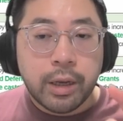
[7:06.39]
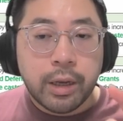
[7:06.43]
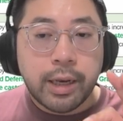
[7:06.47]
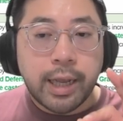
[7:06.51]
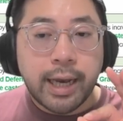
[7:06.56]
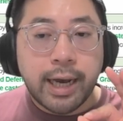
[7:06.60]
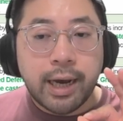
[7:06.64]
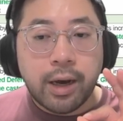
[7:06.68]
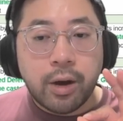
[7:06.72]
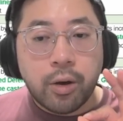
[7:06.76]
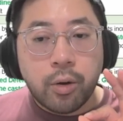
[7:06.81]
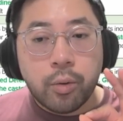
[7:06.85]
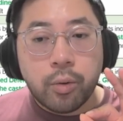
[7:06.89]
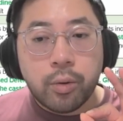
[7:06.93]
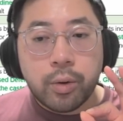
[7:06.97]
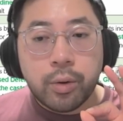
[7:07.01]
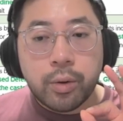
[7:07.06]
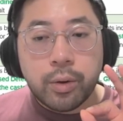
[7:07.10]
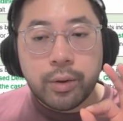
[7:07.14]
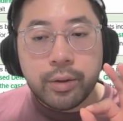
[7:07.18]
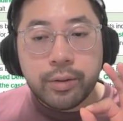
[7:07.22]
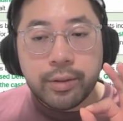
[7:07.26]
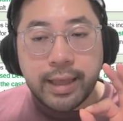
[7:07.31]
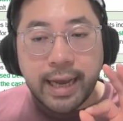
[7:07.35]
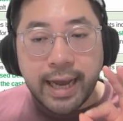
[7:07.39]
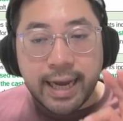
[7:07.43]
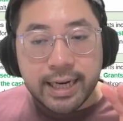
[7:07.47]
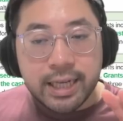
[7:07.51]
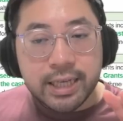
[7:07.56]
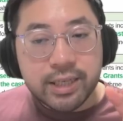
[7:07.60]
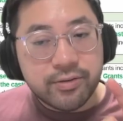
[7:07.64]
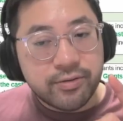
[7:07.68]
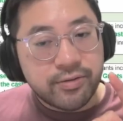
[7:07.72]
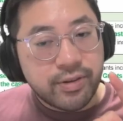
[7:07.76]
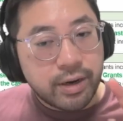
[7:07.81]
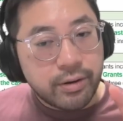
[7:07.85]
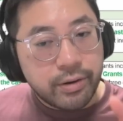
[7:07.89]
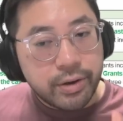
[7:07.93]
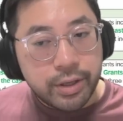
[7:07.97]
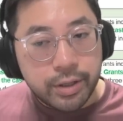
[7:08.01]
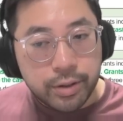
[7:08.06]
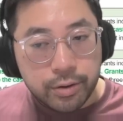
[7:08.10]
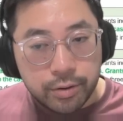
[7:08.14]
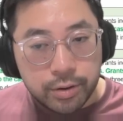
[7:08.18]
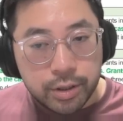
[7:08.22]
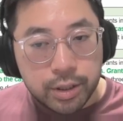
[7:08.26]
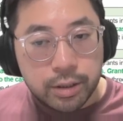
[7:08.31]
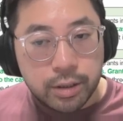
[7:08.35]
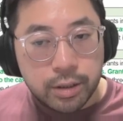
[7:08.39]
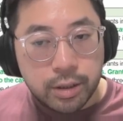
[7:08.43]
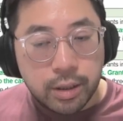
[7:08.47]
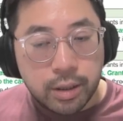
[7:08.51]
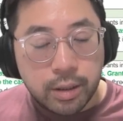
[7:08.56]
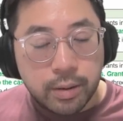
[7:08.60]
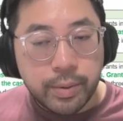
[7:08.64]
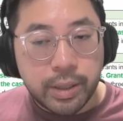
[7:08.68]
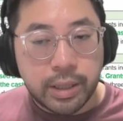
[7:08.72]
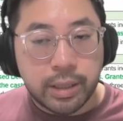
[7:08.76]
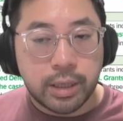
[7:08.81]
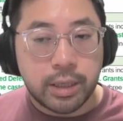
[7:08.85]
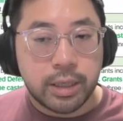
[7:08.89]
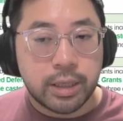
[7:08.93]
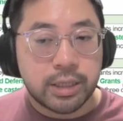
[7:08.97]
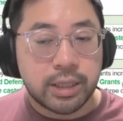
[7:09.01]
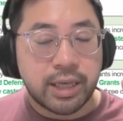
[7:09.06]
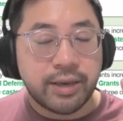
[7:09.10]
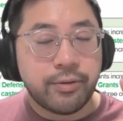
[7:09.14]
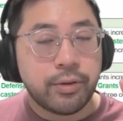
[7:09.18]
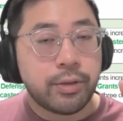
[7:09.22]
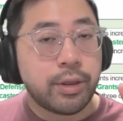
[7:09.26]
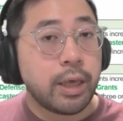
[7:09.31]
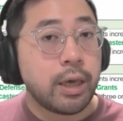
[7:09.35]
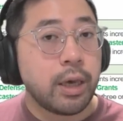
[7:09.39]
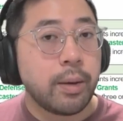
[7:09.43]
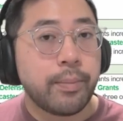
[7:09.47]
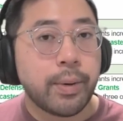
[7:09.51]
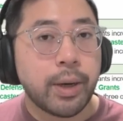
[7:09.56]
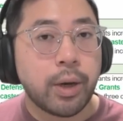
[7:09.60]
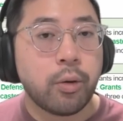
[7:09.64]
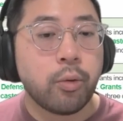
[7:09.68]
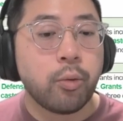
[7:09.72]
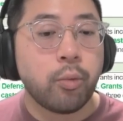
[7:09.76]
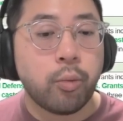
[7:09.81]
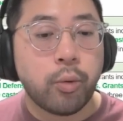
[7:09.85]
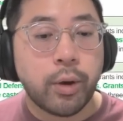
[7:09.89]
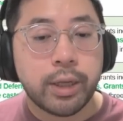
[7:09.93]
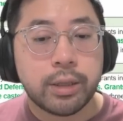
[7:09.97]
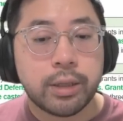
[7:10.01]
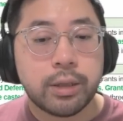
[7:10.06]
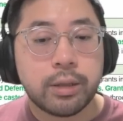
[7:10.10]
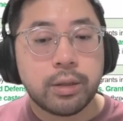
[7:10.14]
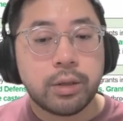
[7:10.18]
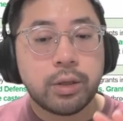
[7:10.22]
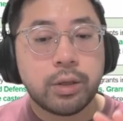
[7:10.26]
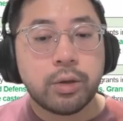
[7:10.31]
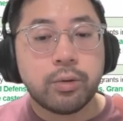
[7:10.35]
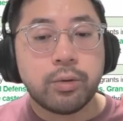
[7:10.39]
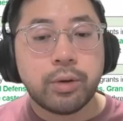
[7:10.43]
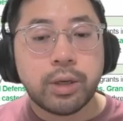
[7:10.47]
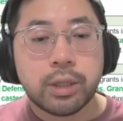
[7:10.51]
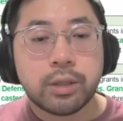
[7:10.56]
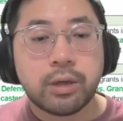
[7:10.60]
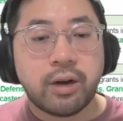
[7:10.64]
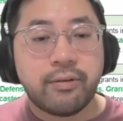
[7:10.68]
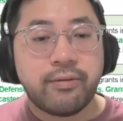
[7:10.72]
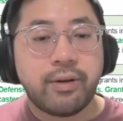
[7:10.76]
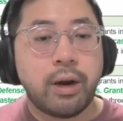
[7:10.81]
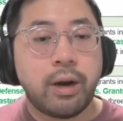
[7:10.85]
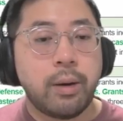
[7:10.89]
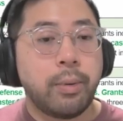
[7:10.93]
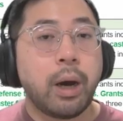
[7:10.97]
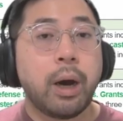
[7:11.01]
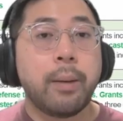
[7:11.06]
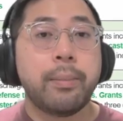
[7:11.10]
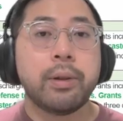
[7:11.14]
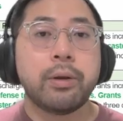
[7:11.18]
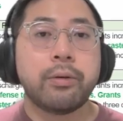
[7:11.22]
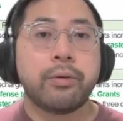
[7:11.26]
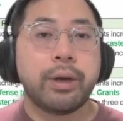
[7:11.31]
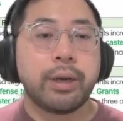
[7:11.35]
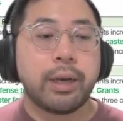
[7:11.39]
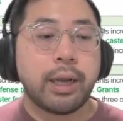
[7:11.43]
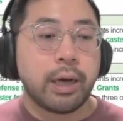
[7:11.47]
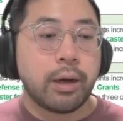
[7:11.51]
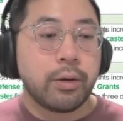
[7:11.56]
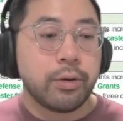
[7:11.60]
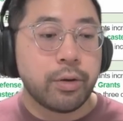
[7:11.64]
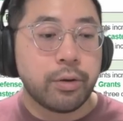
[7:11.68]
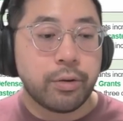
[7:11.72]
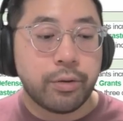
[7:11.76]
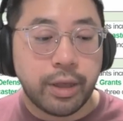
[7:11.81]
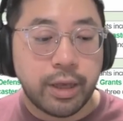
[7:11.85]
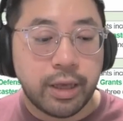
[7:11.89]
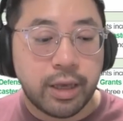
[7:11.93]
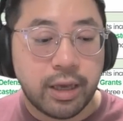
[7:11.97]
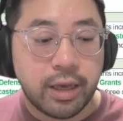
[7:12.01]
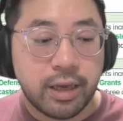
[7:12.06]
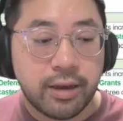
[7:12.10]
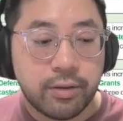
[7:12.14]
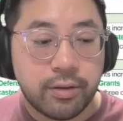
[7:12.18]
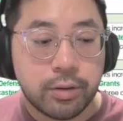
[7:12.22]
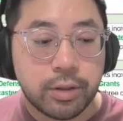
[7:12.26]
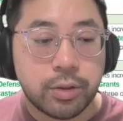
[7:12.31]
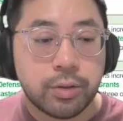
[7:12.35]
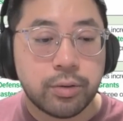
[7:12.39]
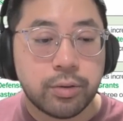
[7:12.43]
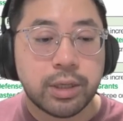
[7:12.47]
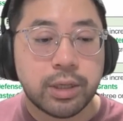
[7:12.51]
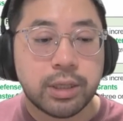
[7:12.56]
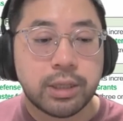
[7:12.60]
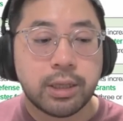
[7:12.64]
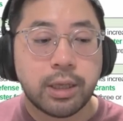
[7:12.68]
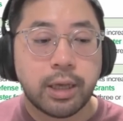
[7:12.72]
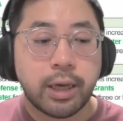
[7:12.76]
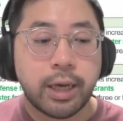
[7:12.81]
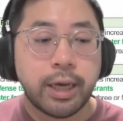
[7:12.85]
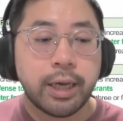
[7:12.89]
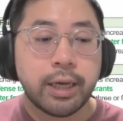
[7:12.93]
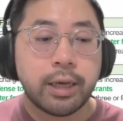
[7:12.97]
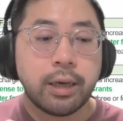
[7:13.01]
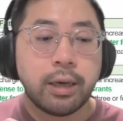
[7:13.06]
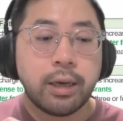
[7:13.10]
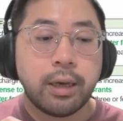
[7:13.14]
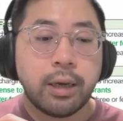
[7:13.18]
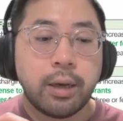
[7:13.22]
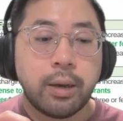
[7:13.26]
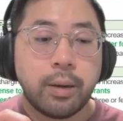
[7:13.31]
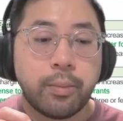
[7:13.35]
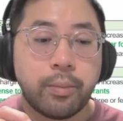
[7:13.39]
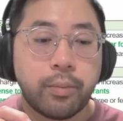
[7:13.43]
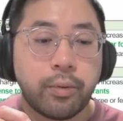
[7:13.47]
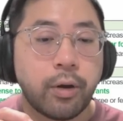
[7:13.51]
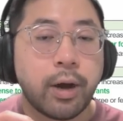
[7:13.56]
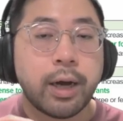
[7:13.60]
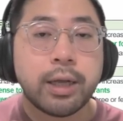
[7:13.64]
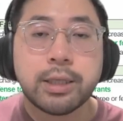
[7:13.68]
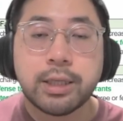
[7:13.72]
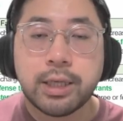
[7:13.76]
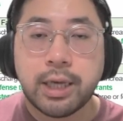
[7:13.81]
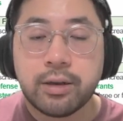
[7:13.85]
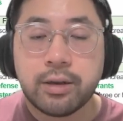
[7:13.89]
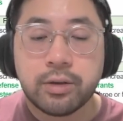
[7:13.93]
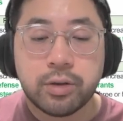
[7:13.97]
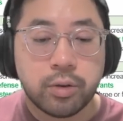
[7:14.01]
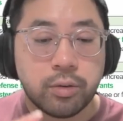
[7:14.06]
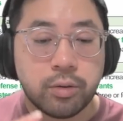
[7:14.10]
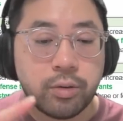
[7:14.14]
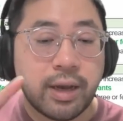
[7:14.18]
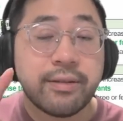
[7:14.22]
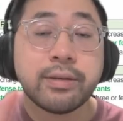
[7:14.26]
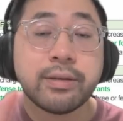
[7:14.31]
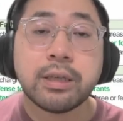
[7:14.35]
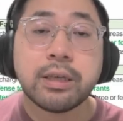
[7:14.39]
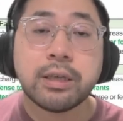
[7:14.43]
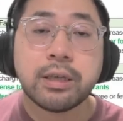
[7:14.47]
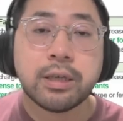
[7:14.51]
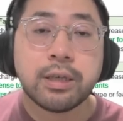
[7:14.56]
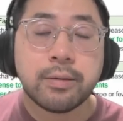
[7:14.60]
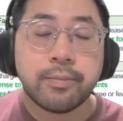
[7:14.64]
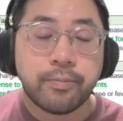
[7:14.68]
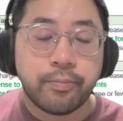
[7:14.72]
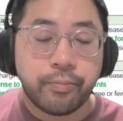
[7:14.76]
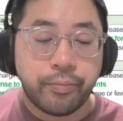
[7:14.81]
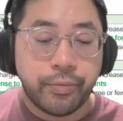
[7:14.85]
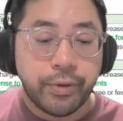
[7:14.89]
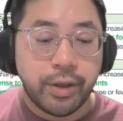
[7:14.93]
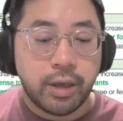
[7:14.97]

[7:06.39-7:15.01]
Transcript: Now, that is very huge because if you think about what units are very popular right now, you're thinking of those units like Prot set, so FCC.